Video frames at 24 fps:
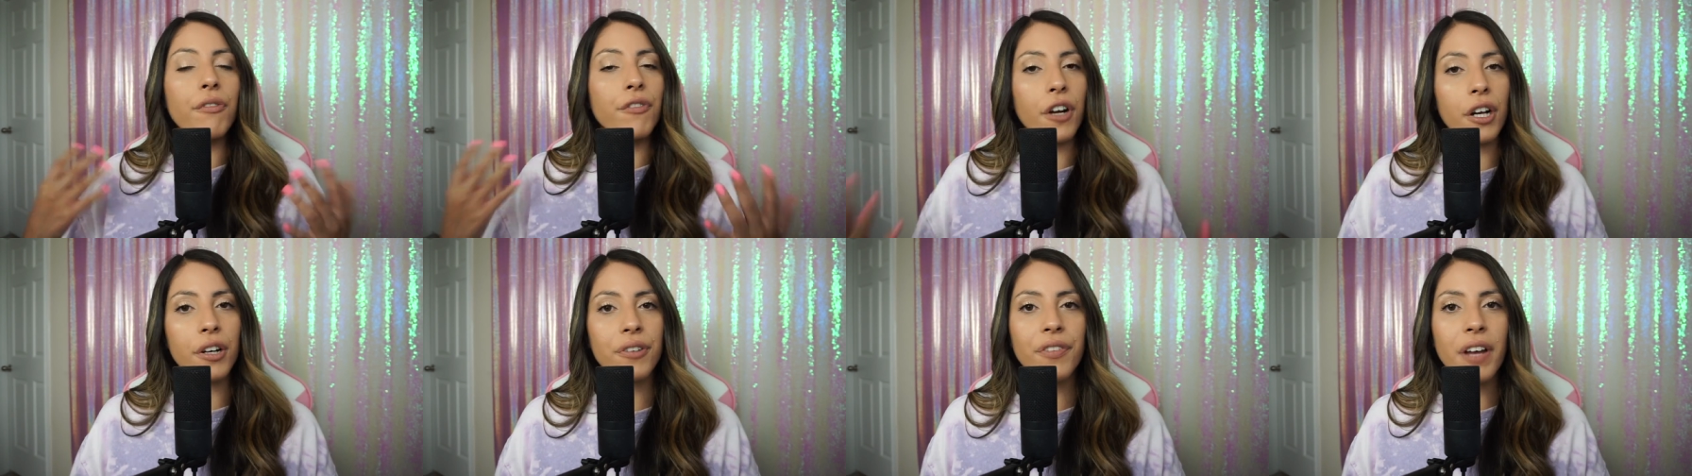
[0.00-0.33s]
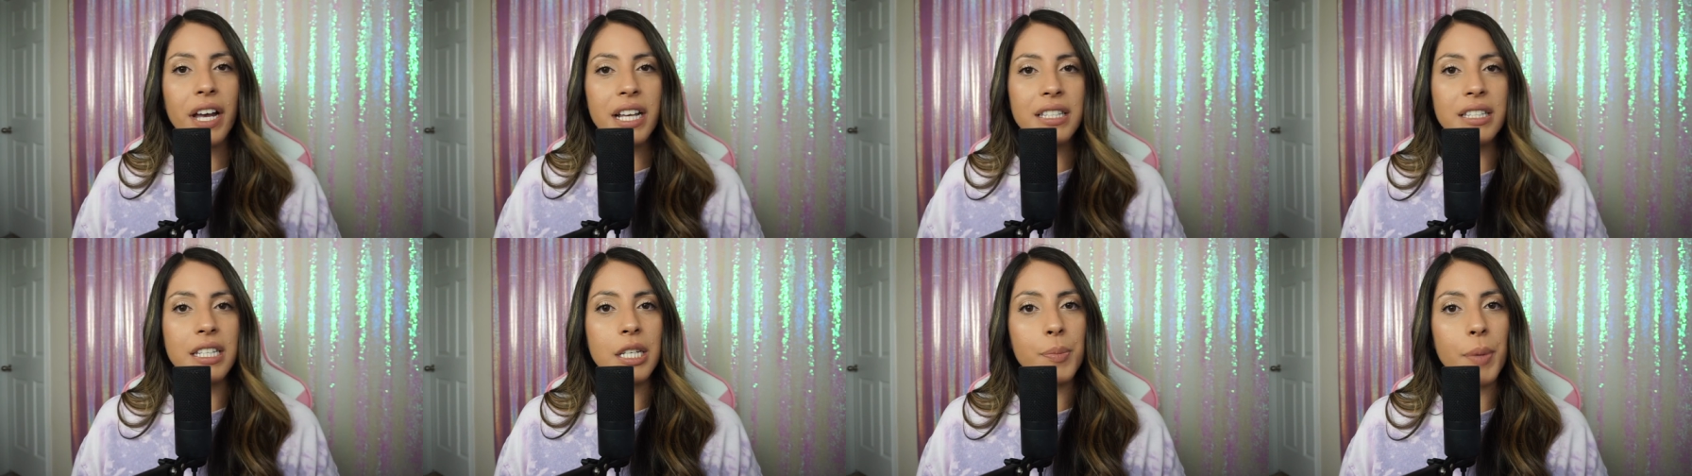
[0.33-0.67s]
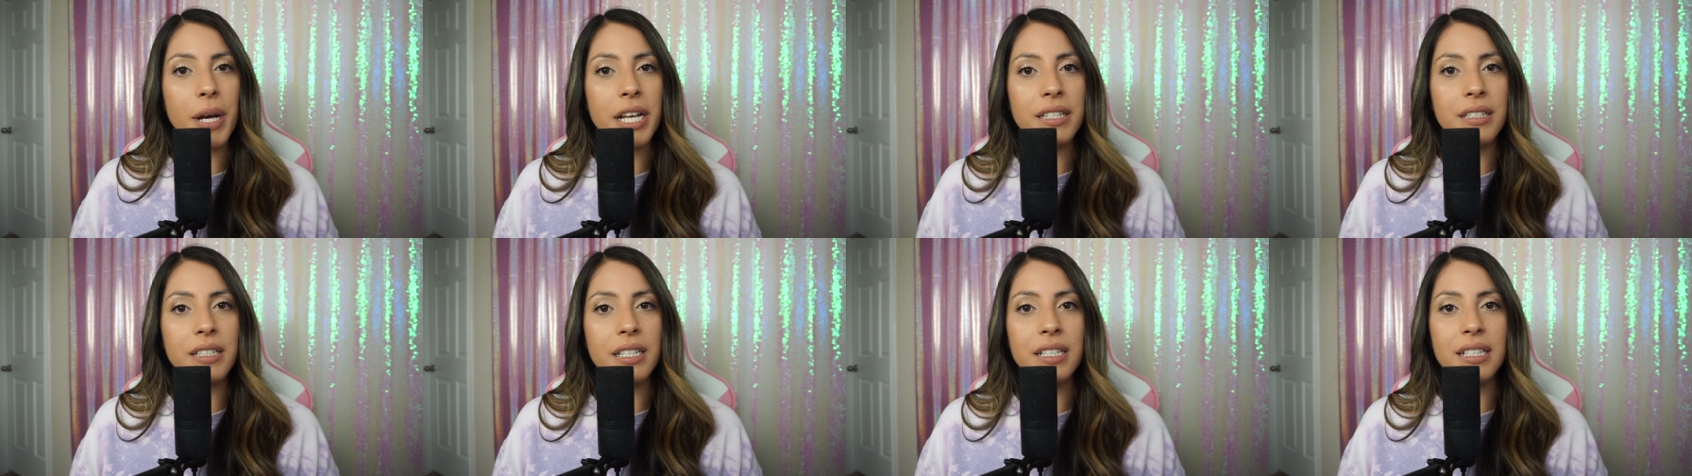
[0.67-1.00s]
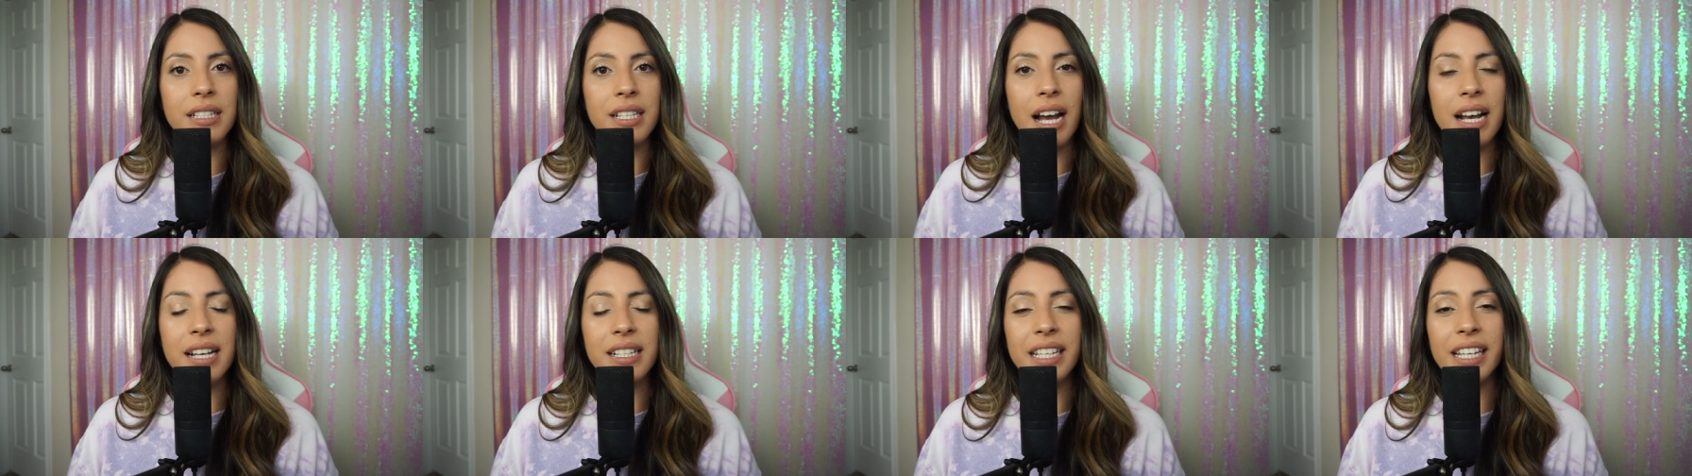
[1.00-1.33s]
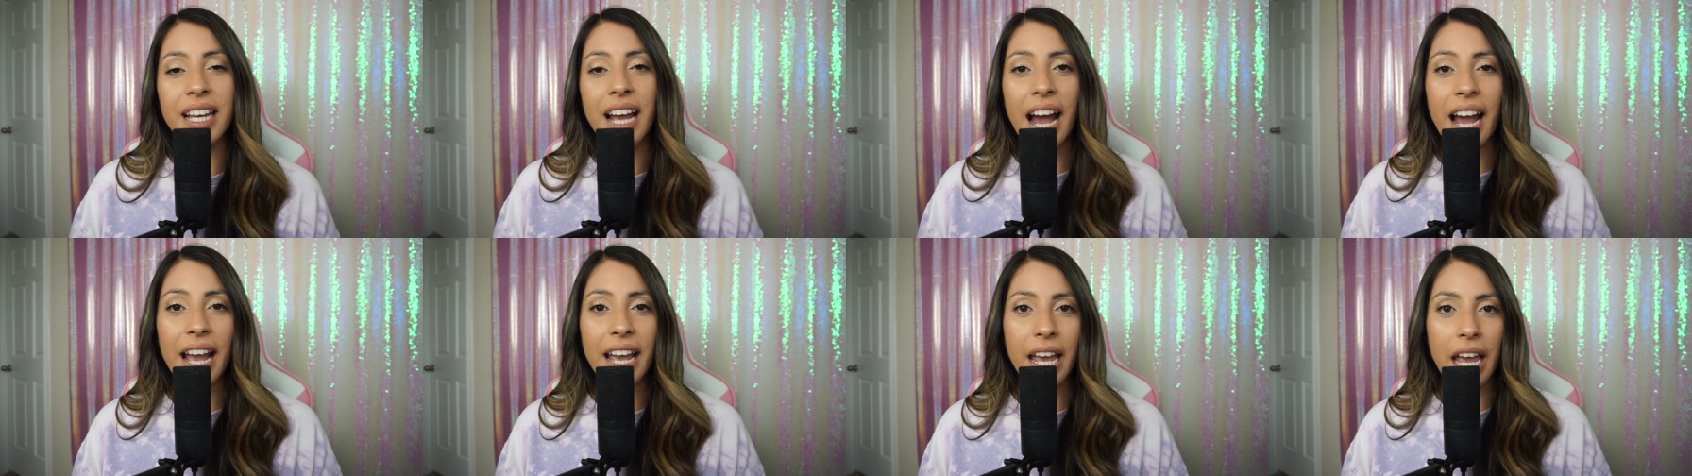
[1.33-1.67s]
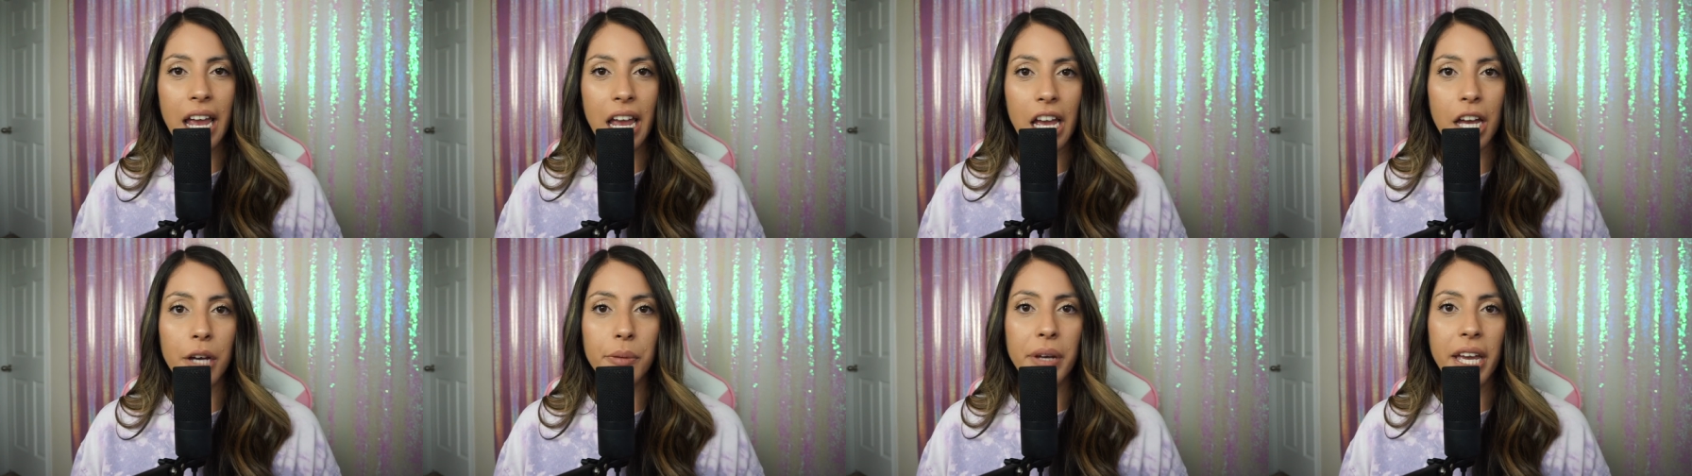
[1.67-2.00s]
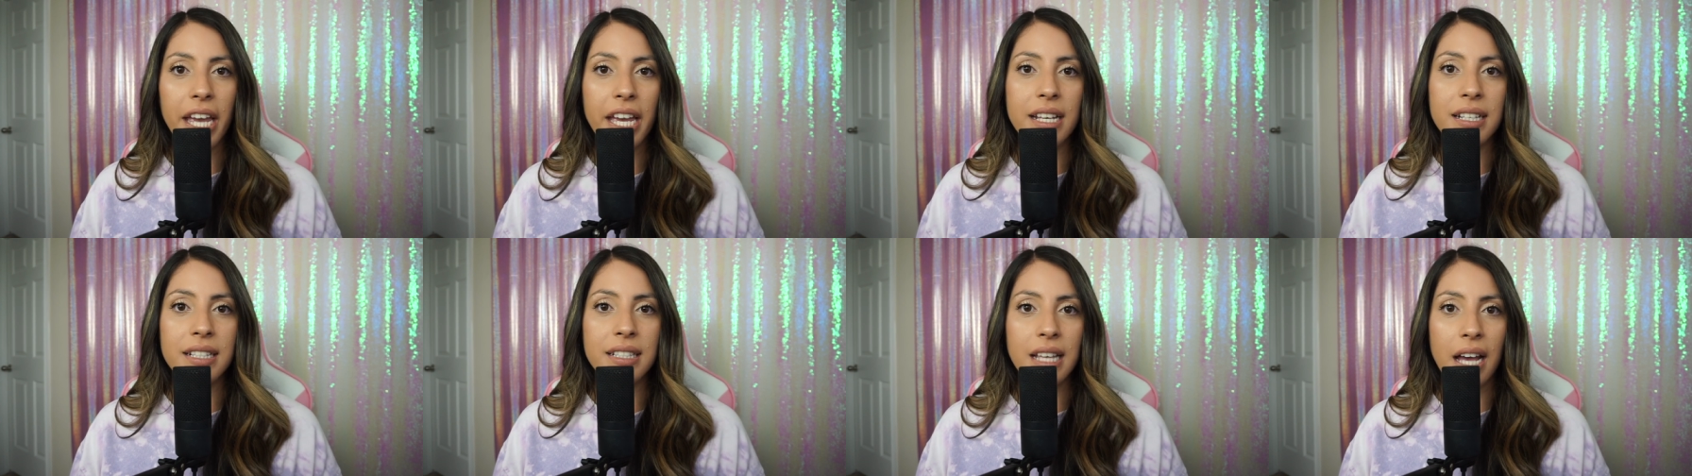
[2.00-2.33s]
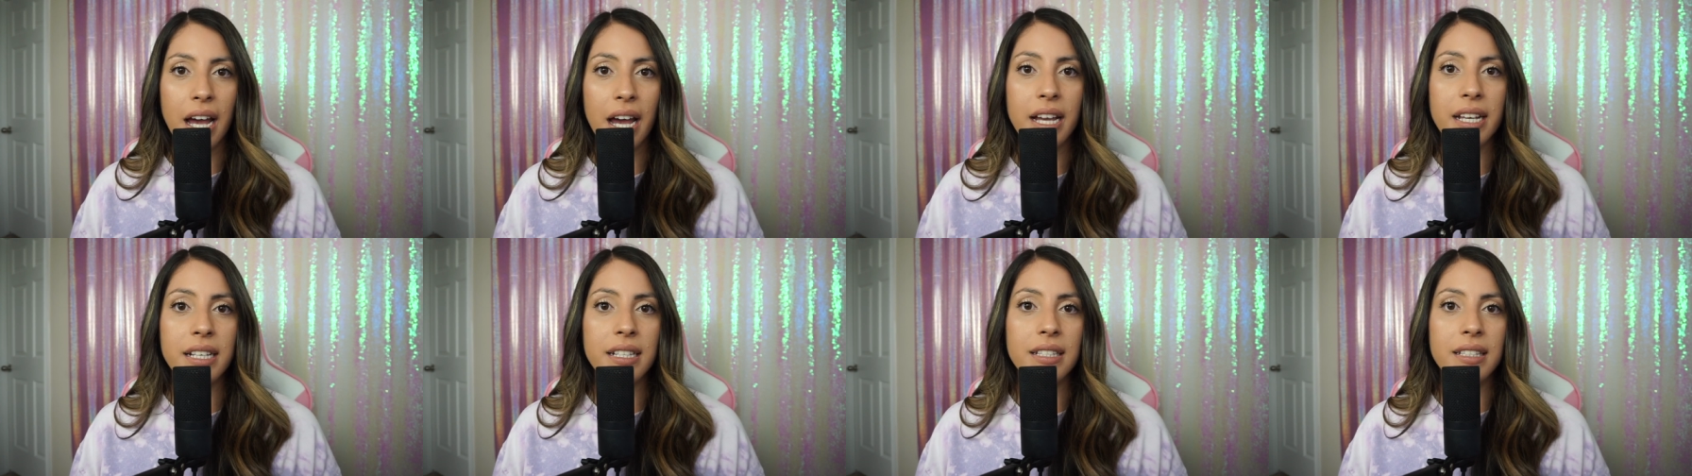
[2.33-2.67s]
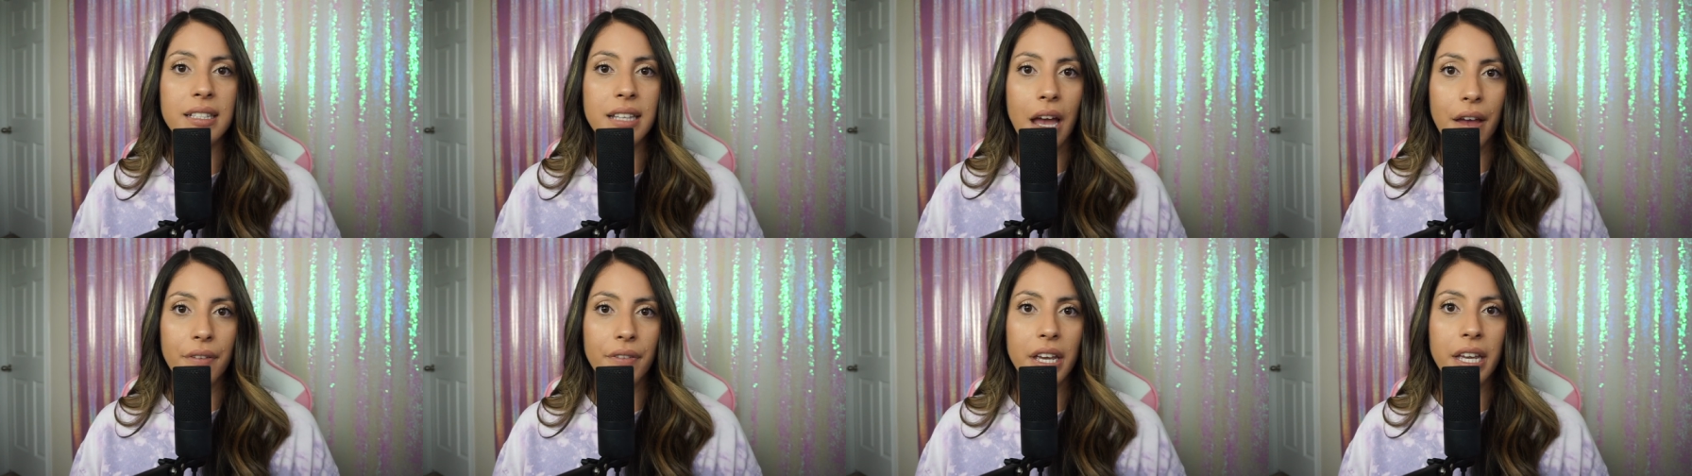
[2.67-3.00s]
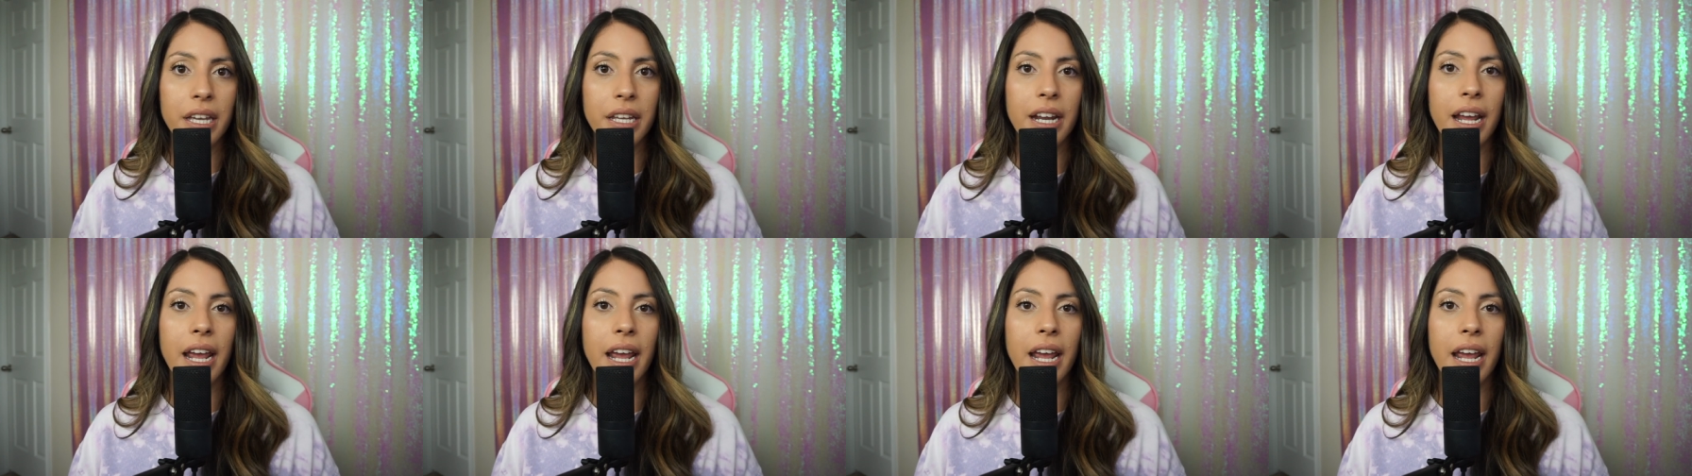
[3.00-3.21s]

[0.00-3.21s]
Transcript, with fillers: For Festi Besty sizing, I am a size seven,